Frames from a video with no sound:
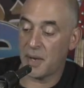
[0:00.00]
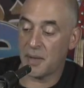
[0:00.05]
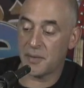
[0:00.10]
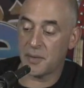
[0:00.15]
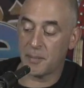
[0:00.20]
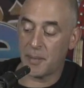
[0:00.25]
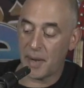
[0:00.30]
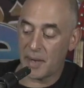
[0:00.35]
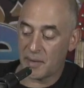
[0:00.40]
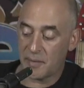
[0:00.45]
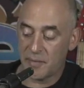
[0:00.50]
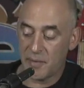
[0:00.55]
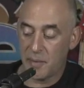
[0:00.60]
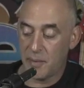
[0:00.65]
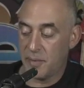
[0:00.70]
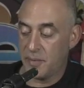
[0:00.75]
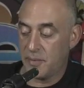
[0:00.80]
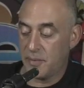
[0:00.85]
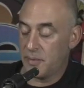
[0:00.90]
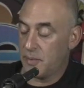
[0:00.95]
other
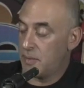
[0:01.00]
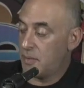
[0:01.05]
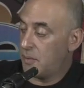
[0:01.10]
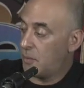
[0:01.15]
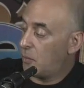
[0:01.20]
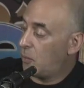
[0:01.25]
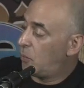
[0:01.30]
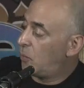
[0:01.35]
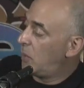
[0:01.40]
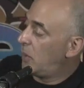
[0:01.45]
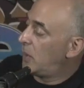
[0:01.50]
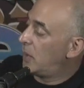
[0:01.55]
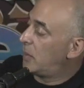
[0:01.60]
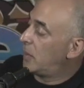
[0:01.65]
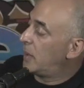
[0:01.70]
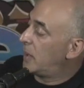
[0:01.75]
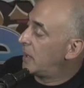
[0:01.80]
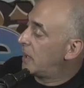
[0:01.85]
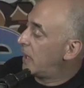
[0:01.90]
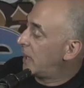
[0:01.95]
microphone is really,
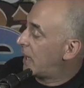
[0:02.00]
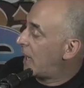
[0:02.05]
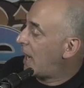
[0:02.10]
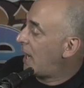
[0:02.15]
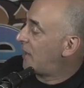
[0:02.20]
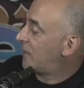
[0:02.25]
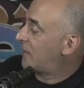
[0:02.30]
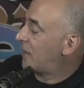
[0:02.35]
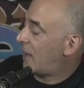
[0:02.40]
really kick-ass.